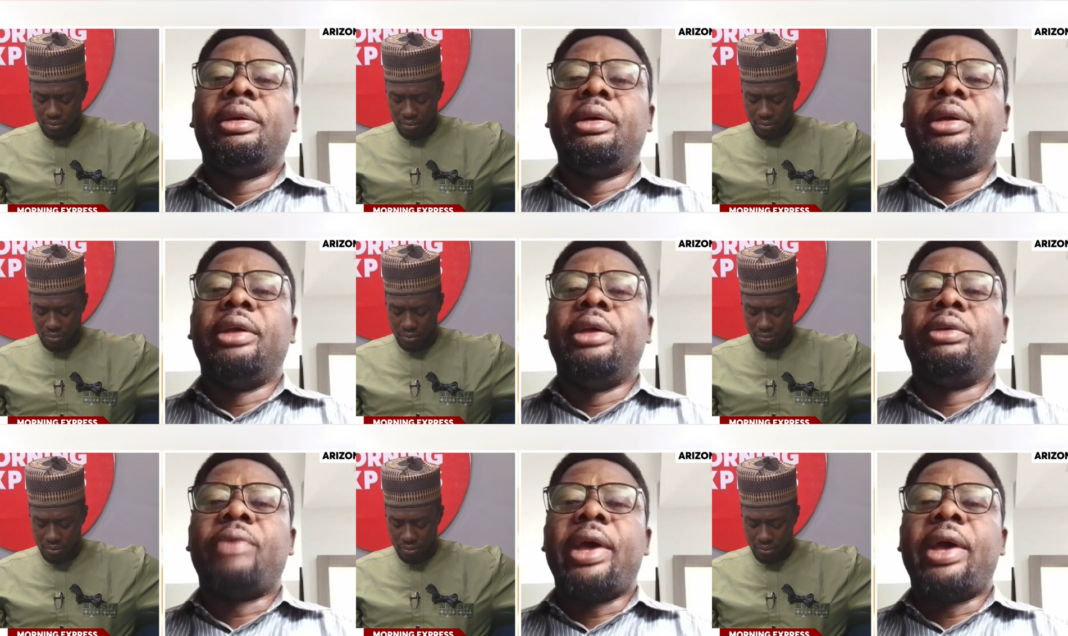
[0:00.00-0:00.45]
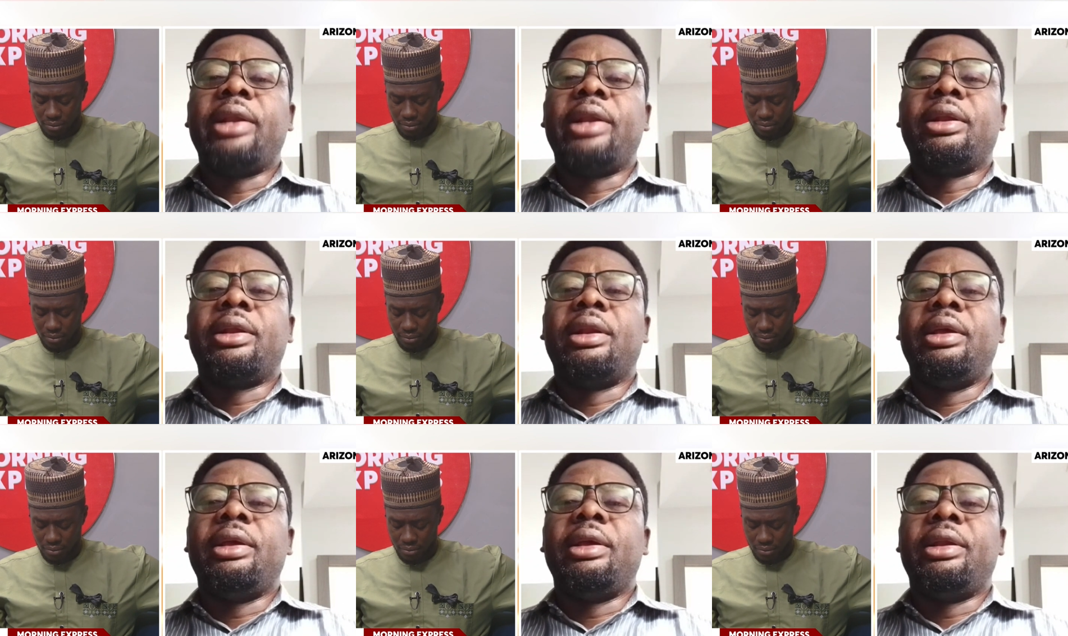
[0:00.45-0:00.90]
Speaker 1: It's quite
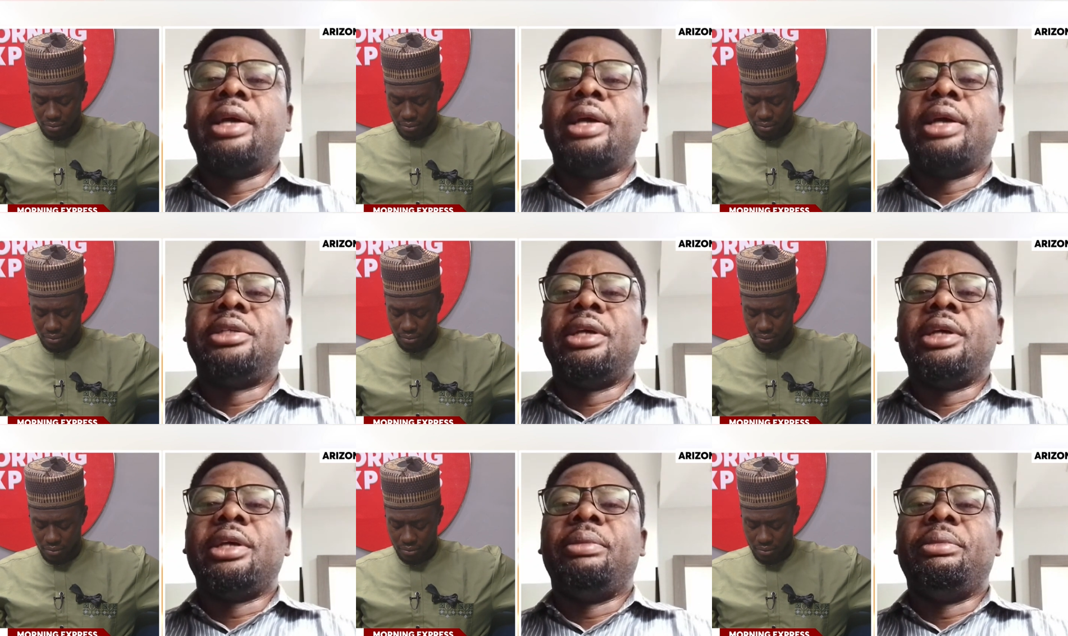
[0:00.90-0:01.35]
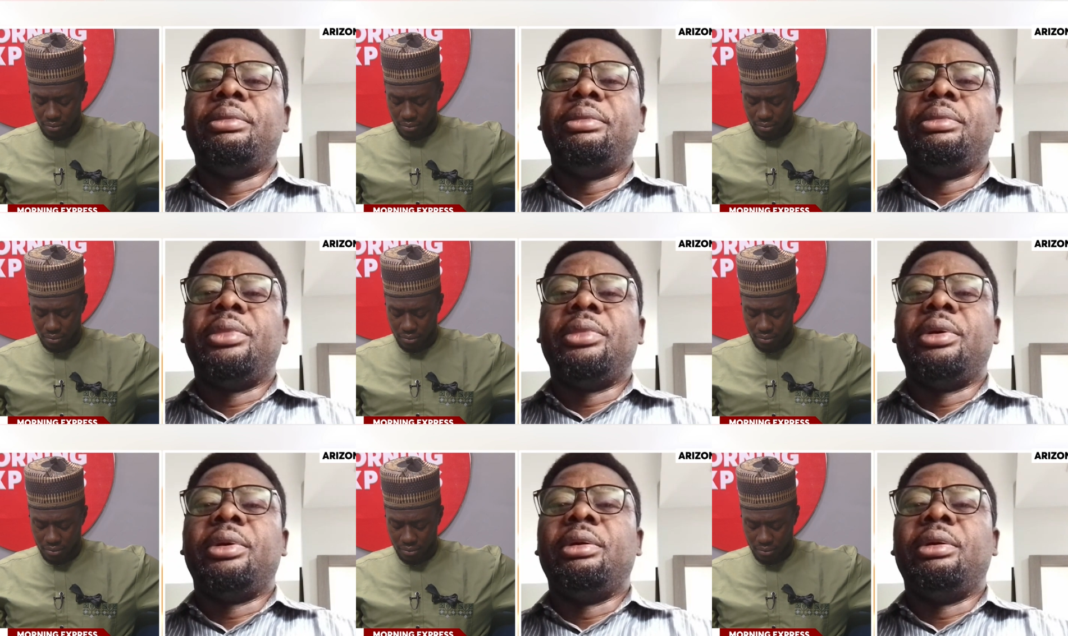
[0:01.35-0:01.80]
clear that um,
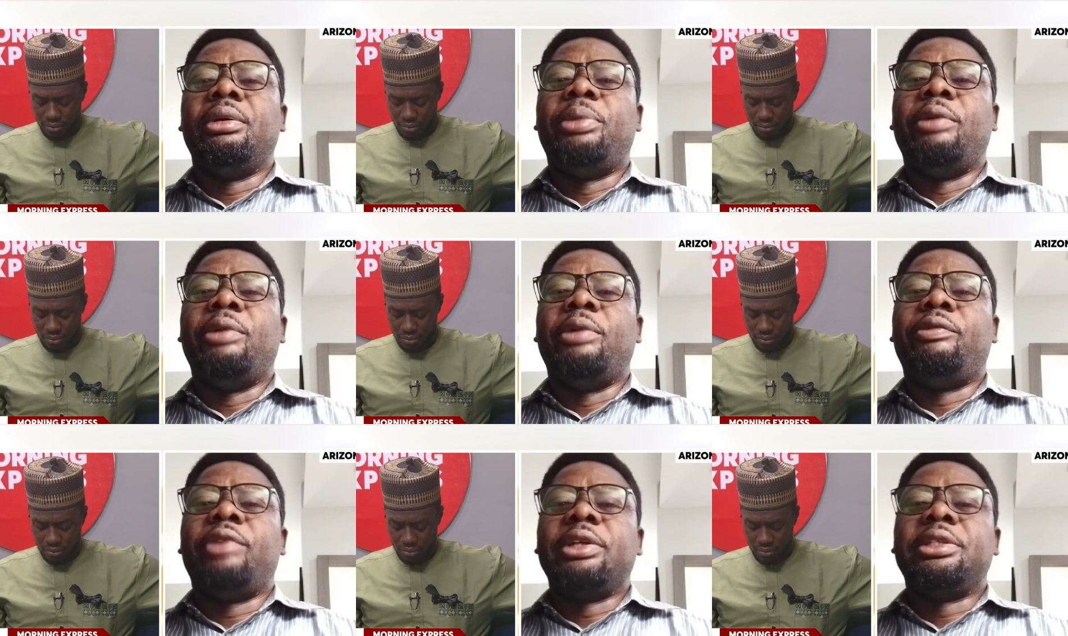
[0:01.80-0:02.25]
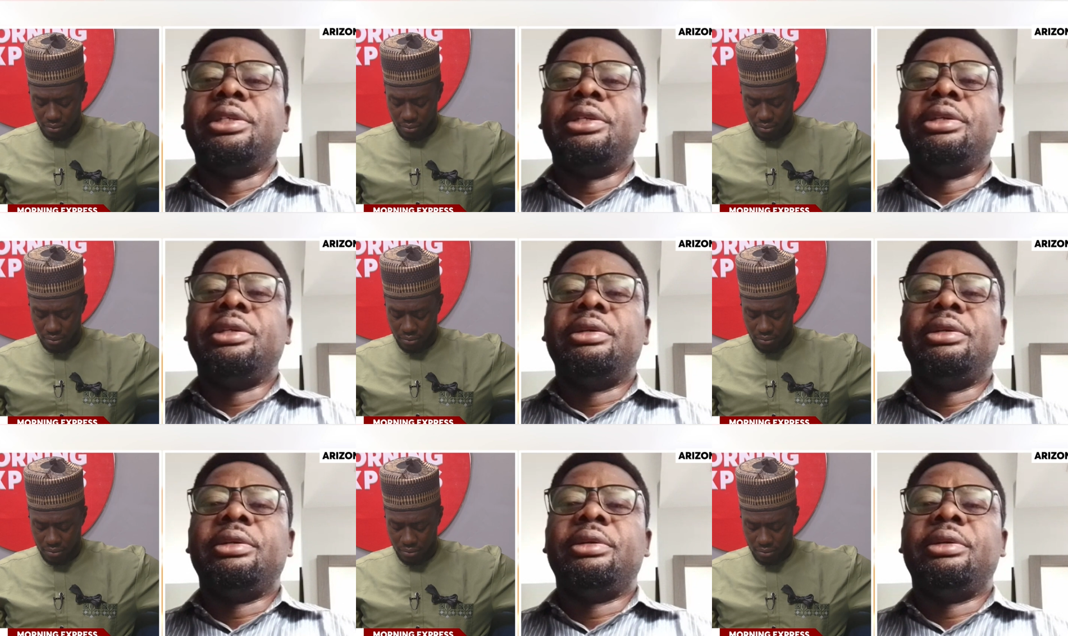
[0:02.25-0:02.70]

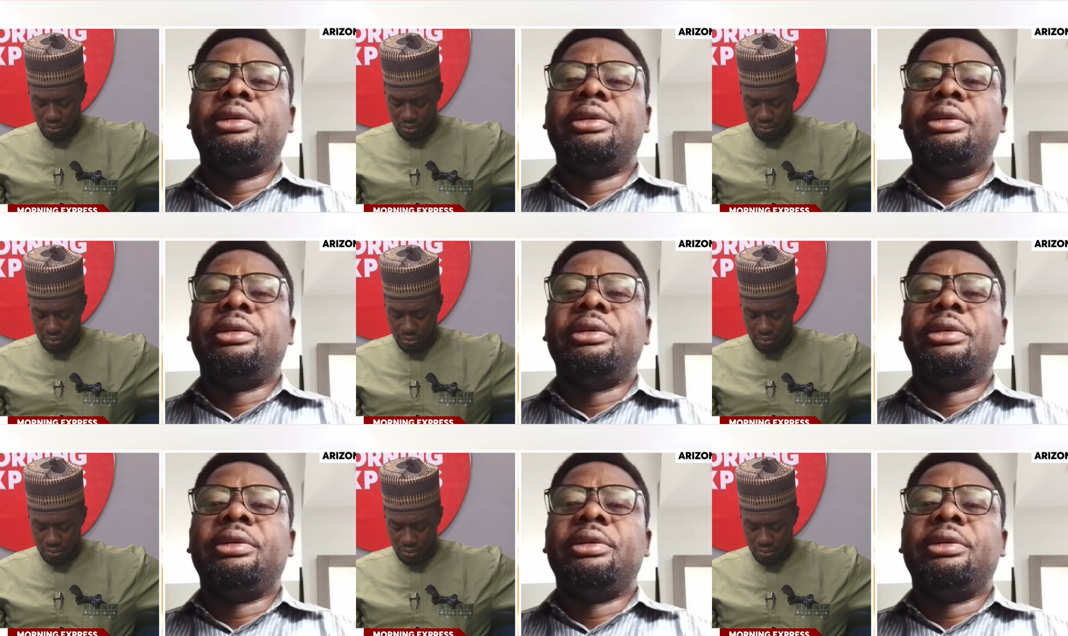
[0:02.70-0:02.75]
poverty